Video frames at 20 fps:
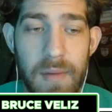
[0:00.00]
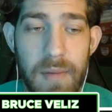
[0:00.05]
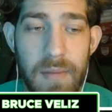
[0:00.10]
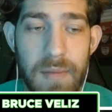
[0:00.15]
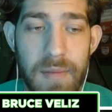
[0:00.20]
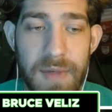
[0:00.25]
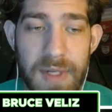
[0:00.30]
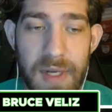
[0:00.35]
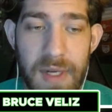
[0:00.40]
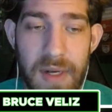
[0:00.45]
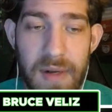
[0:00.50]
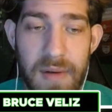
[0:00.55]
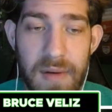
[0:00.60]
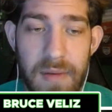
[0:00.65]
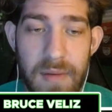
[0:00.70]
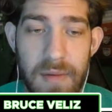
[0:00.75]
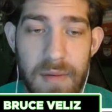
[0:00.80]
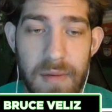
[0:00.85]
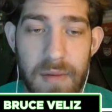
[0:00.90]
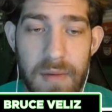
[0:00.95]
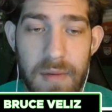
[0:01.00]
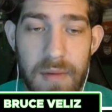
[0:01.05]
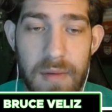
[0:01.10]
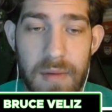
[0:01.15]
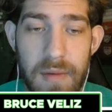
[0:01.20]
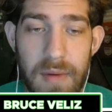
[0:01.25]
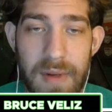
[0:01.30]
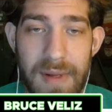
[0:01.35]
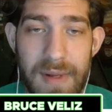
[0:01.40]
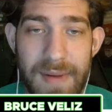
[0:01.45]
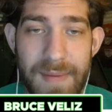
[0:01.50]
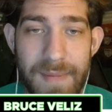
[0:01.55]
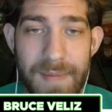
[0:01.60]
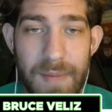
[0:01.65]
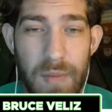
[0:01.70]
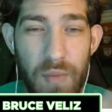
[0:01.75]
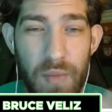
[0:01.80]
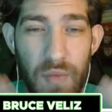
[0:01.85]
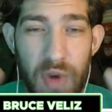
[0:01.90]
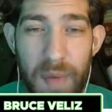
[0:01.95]
So
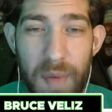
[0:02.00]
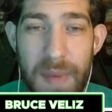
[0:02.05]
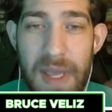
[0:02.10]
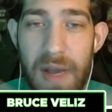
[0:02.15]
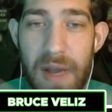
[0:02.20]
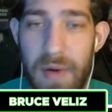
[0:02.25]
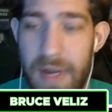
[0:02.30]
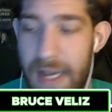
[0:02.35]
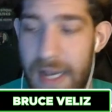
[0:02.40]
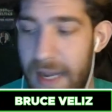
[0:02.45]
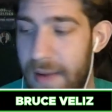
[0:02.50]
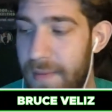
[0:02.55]
We'll be okay.